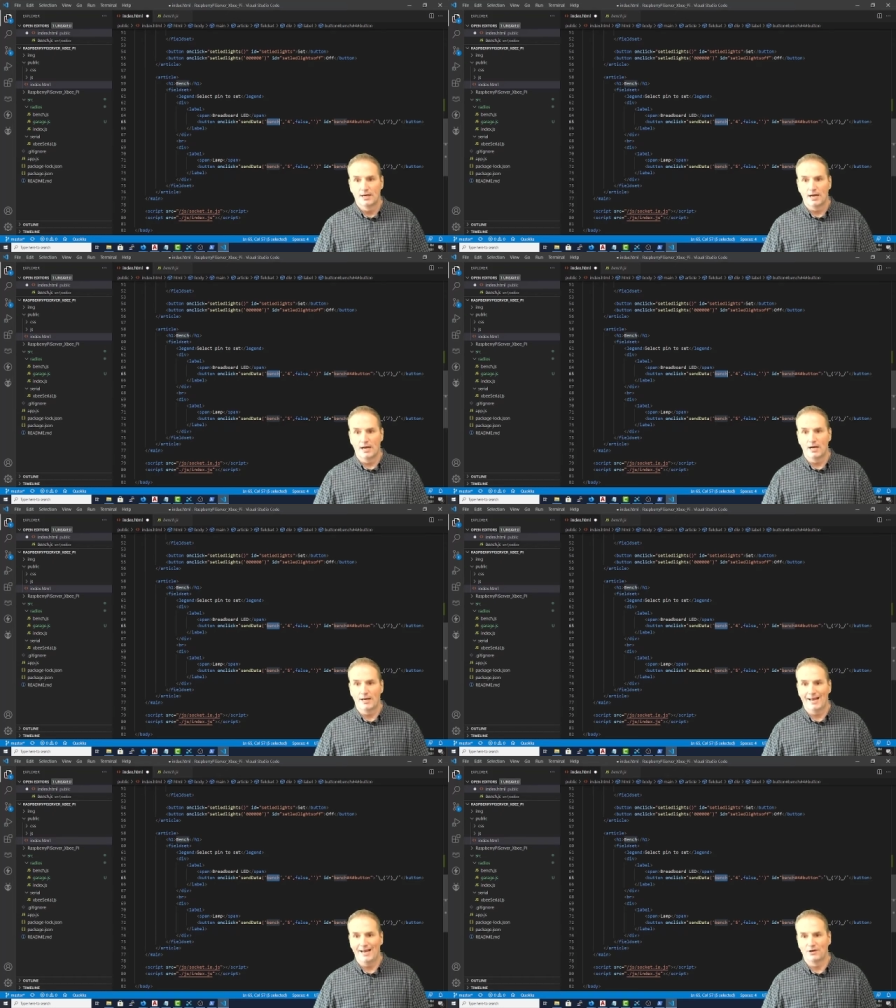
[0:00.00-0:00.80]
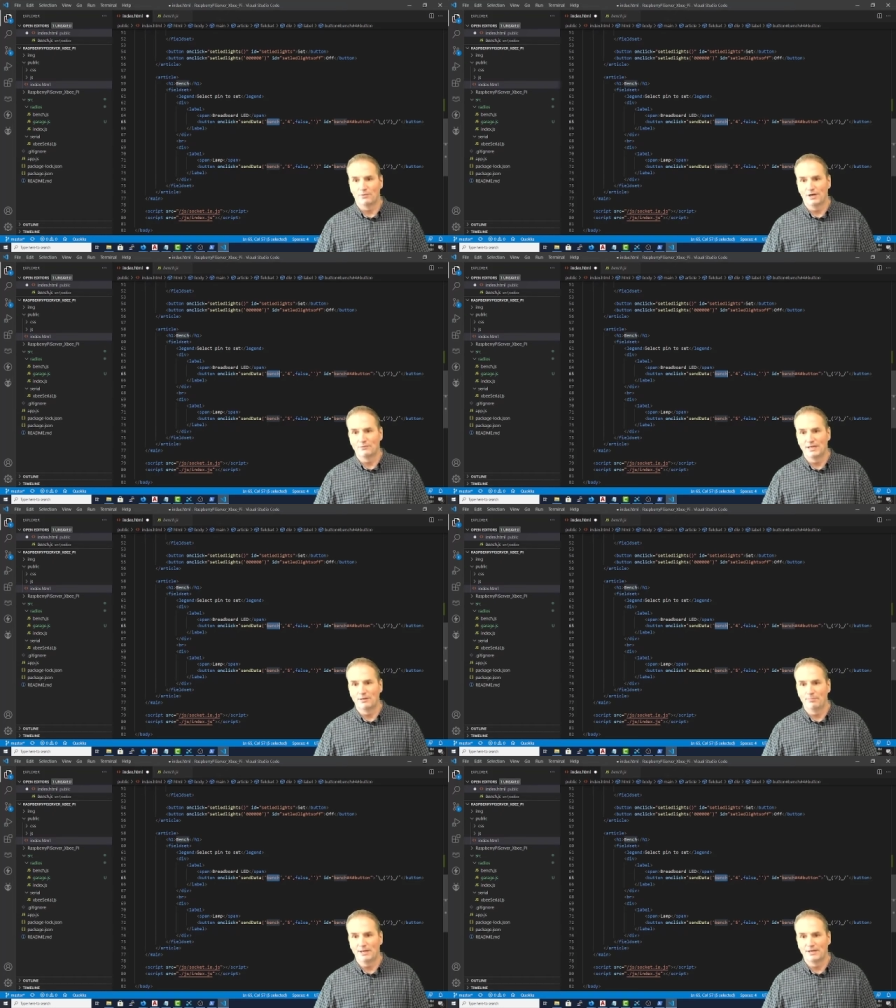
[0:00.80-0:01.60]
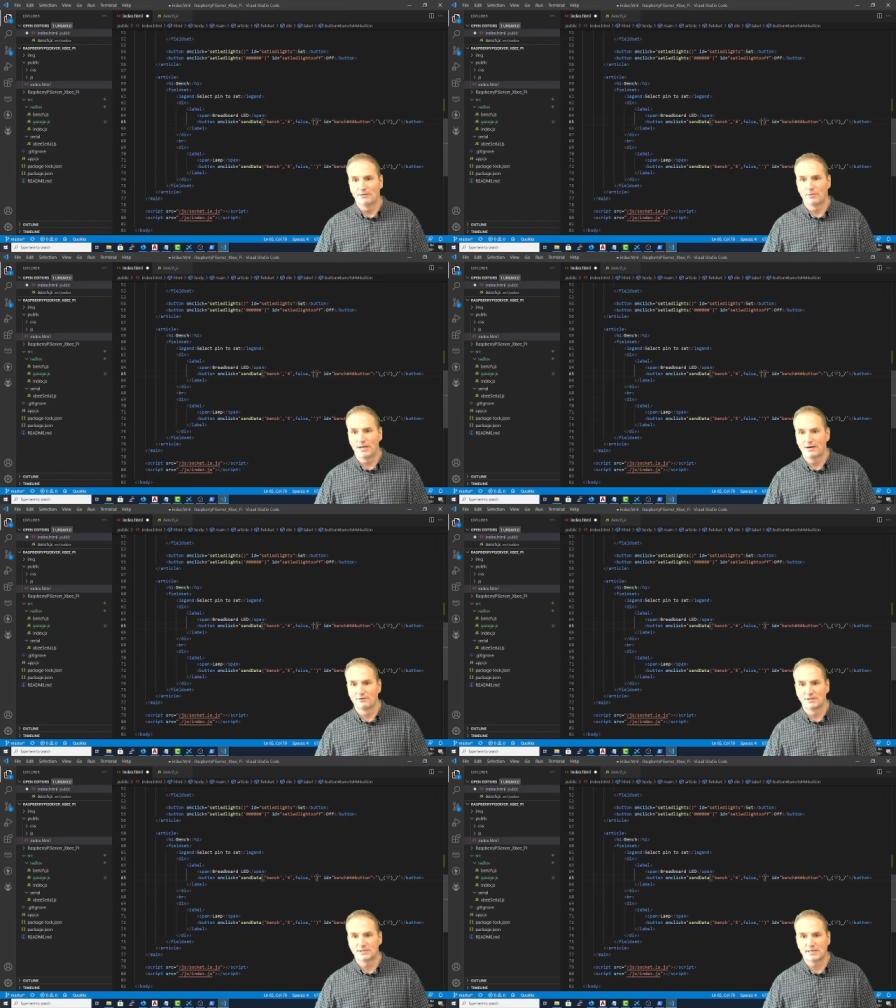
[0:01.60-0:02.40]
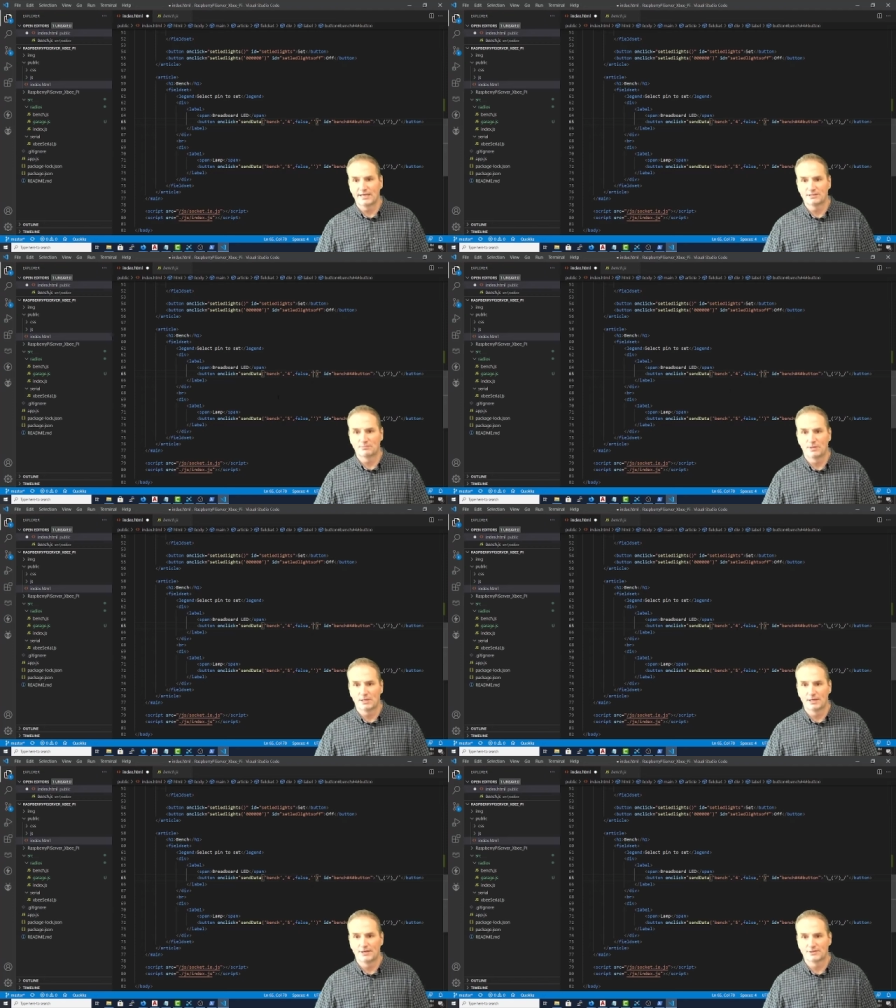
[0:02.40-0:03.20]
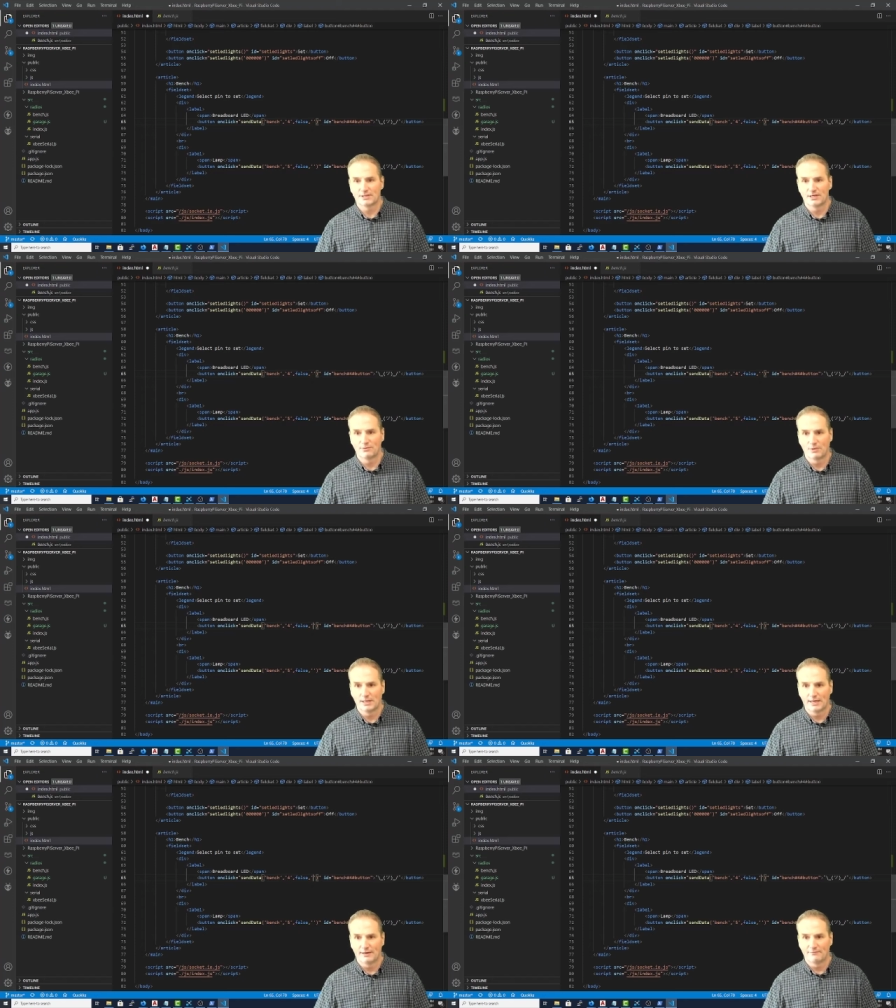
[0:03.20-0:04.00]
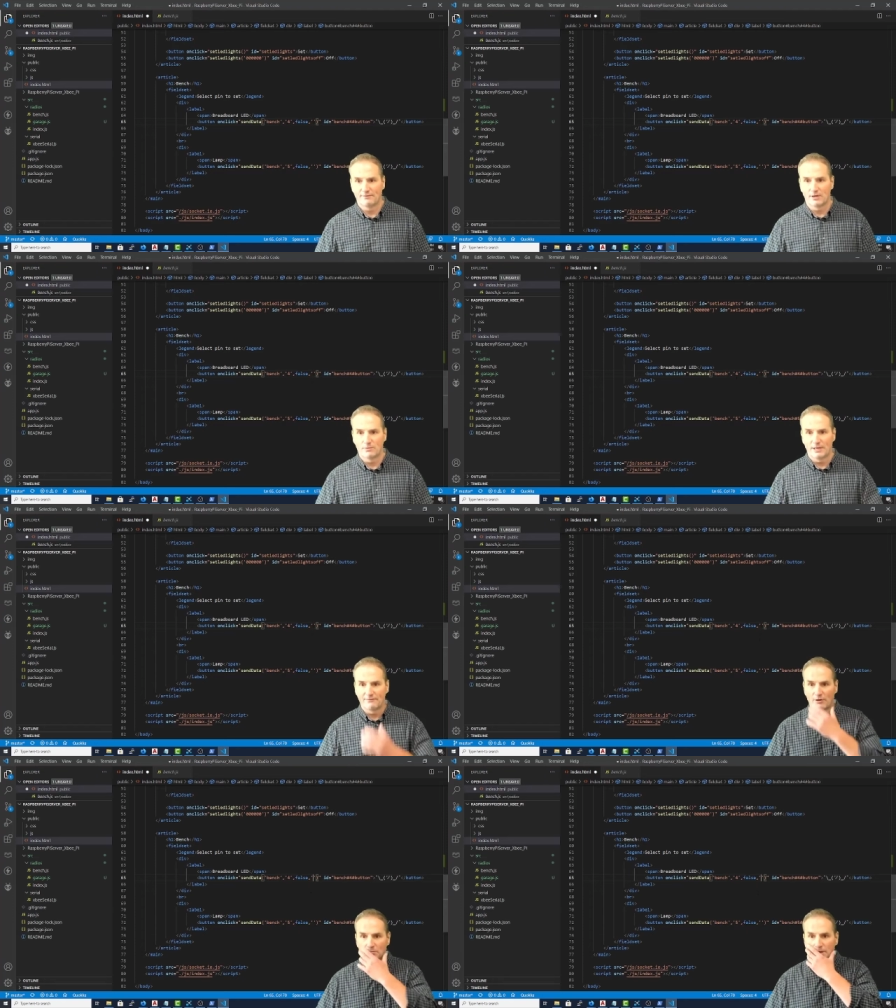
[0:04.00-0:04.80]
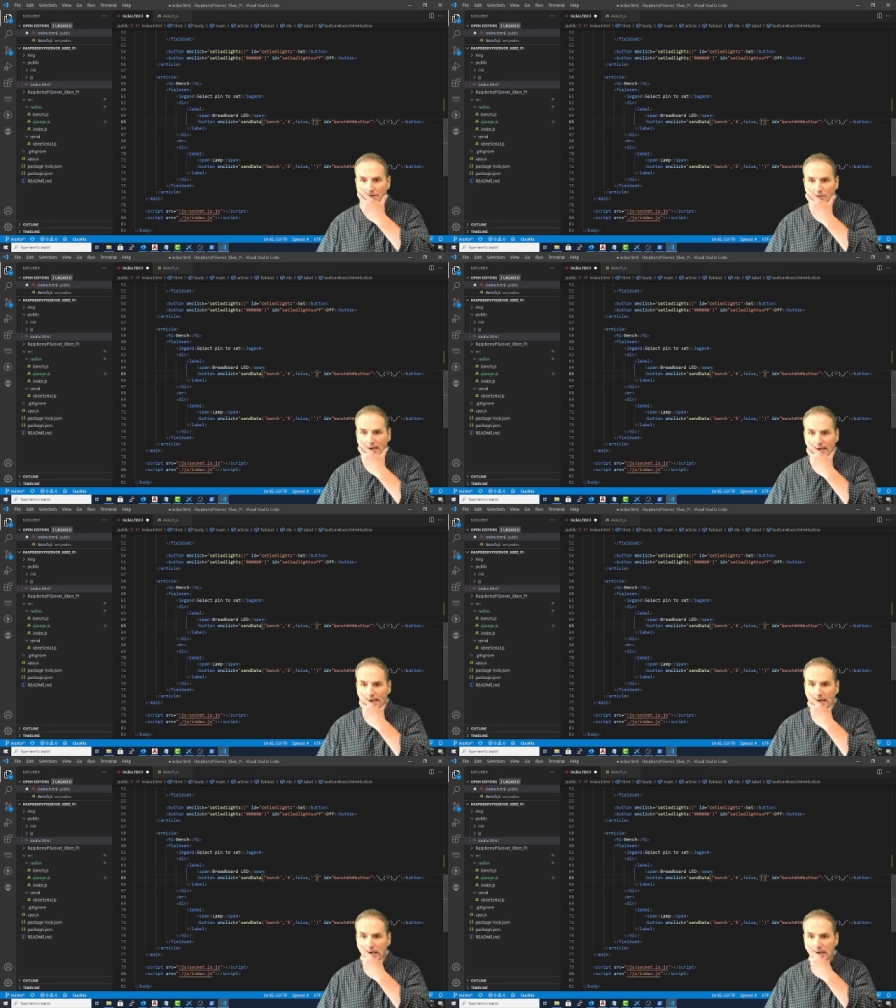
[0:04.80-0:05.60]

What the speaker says: And we don't need a pin number here in this case because we have our pin right here.